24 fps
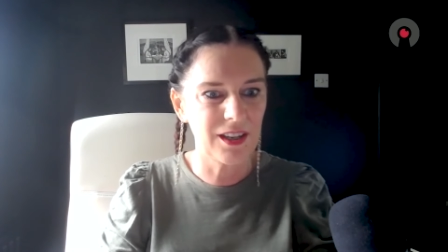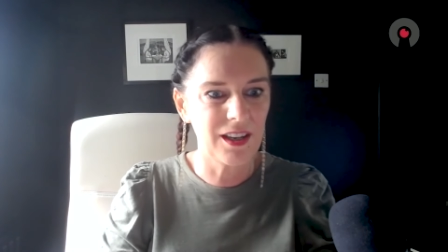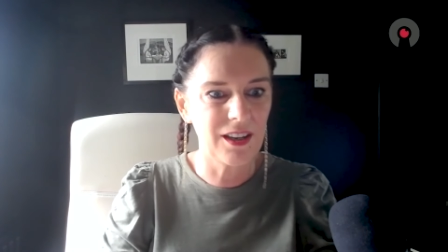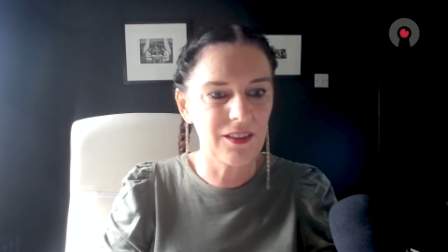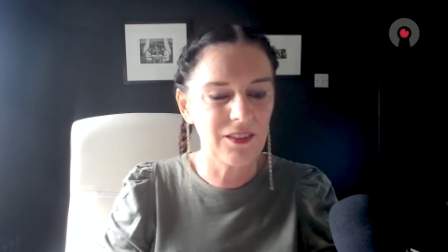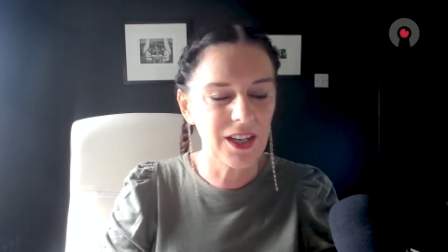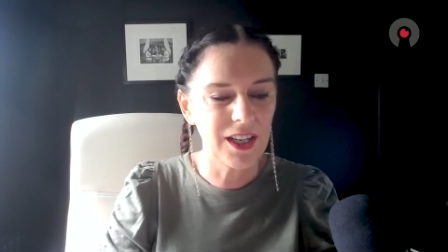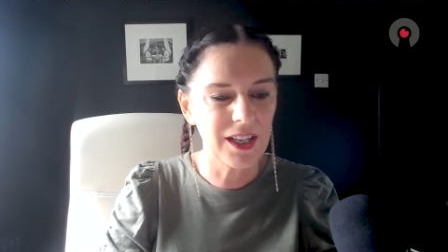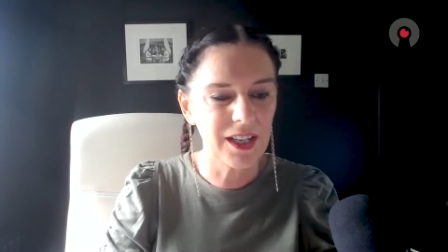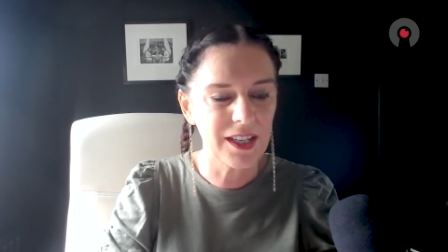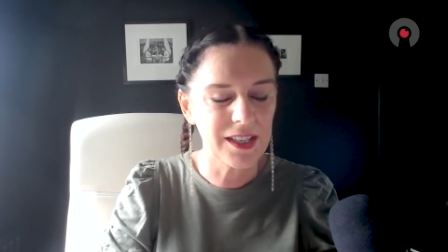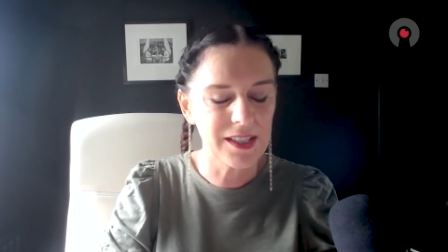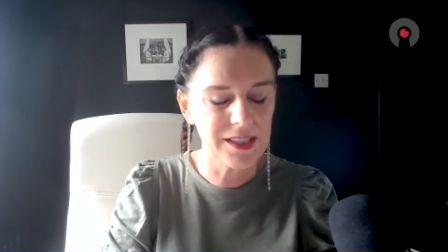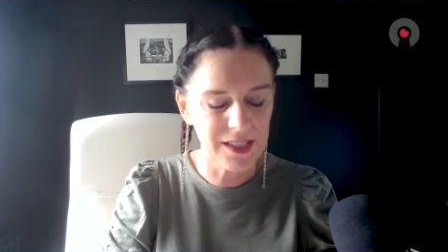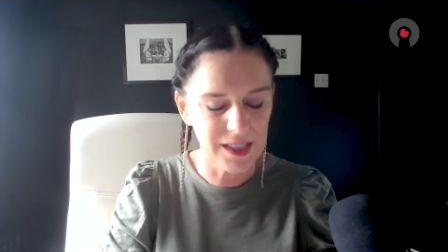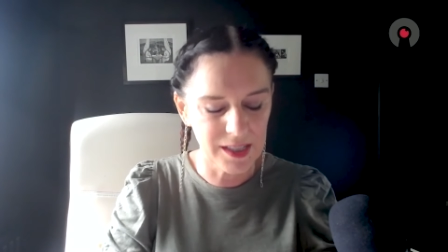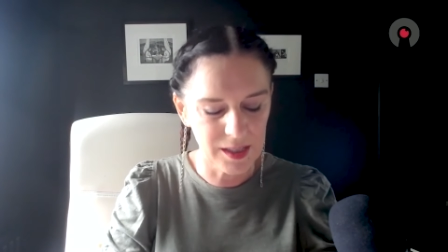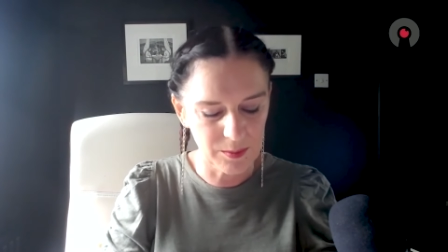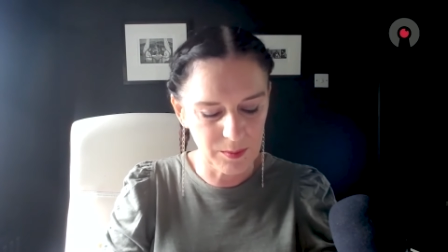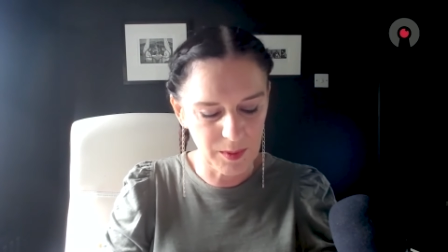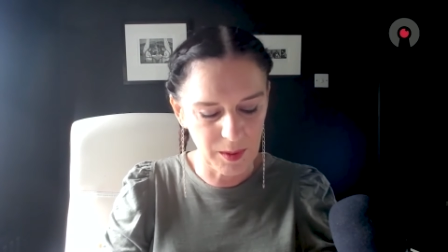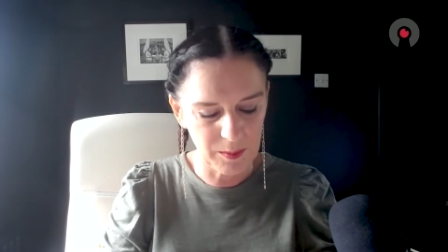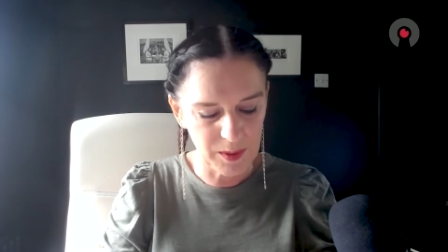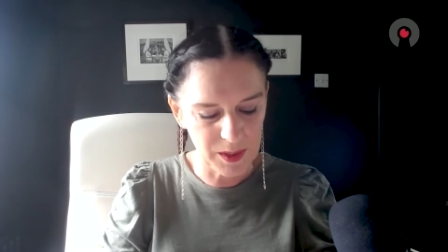And I said
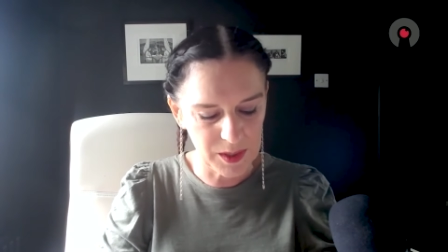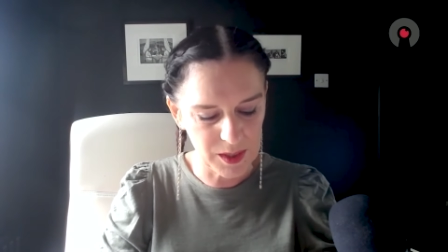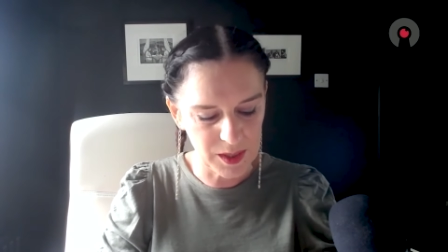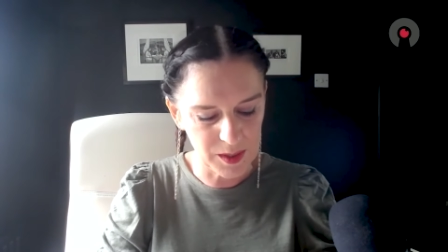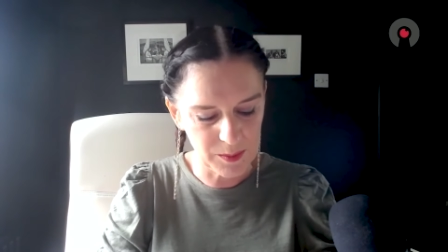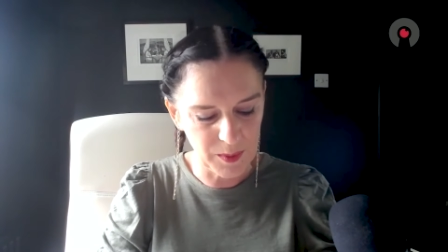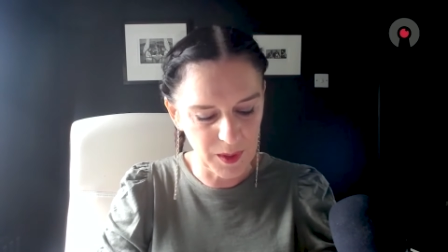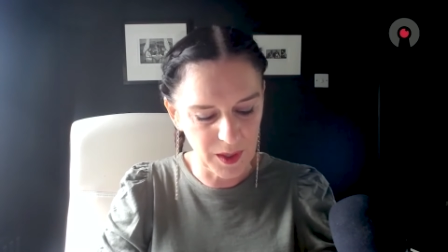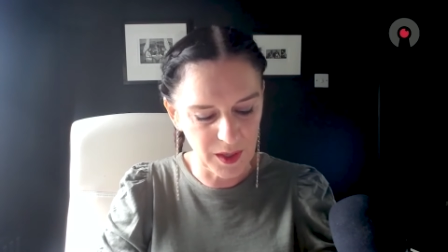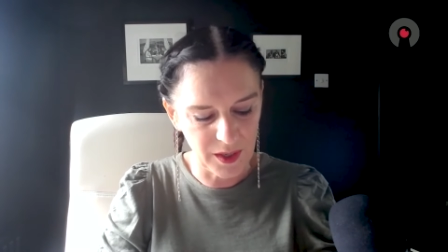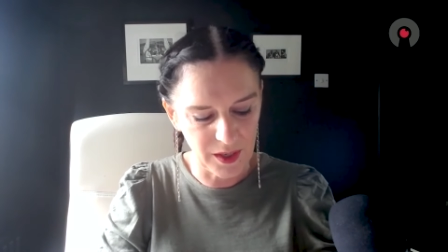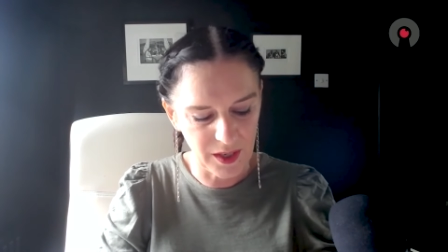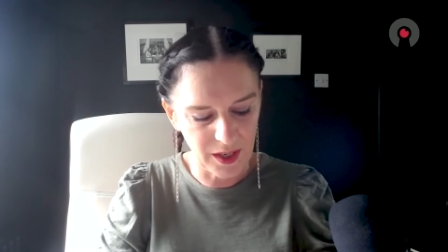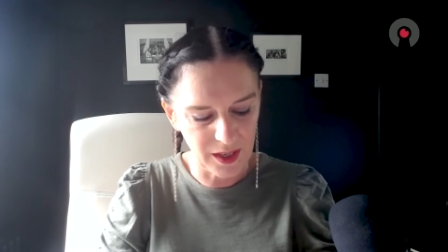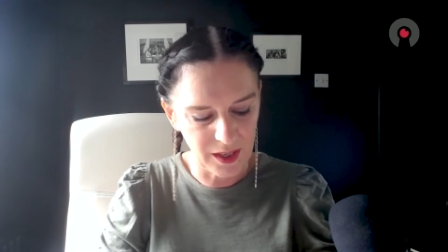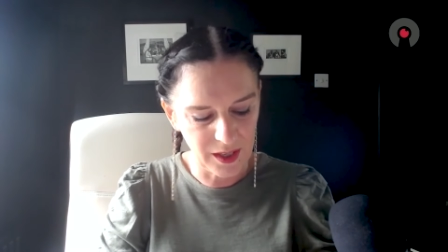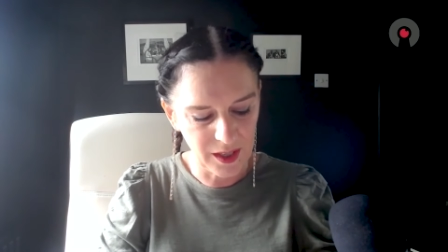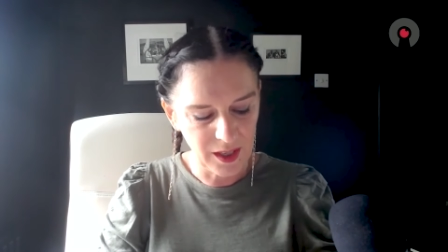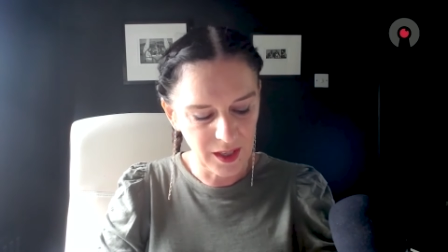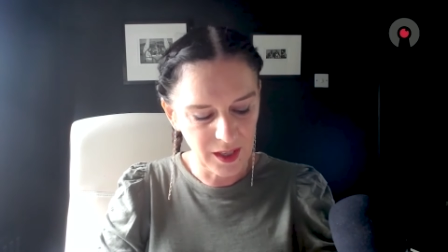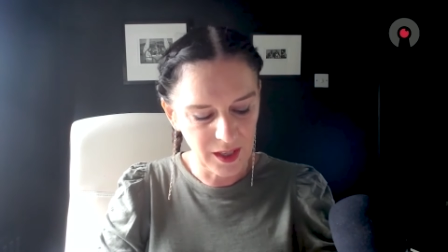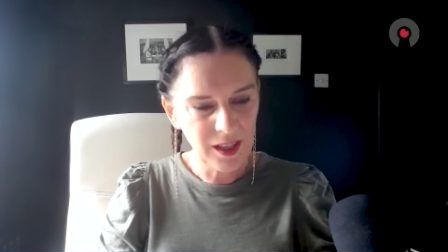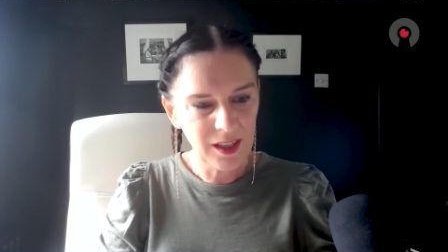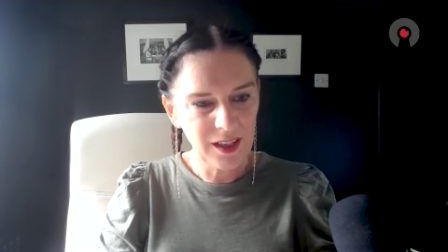to my business partner,
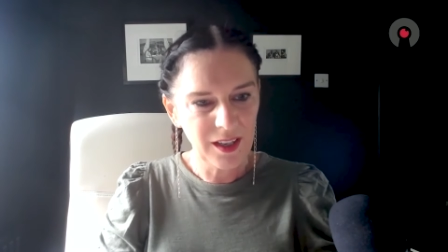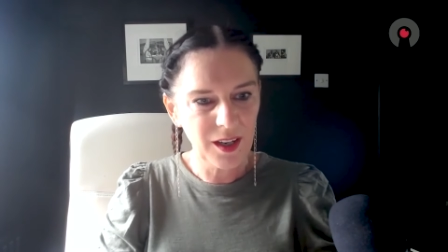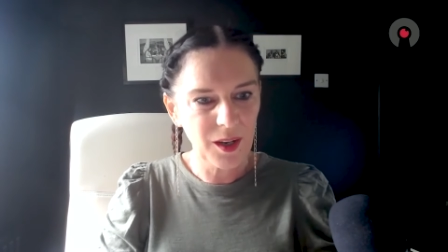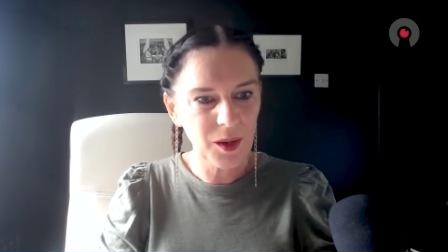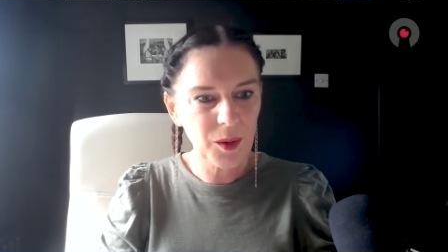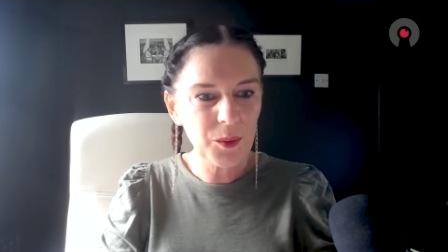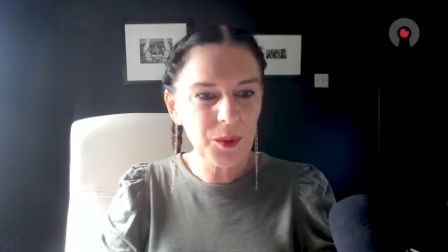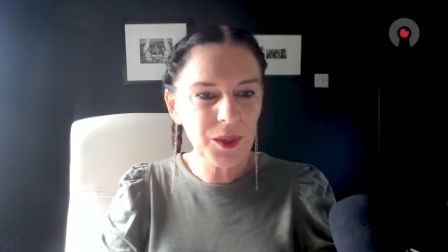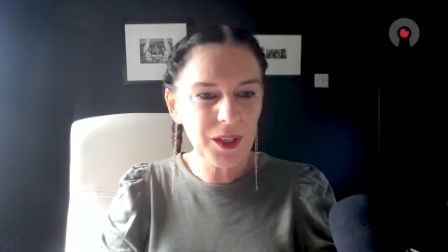oh,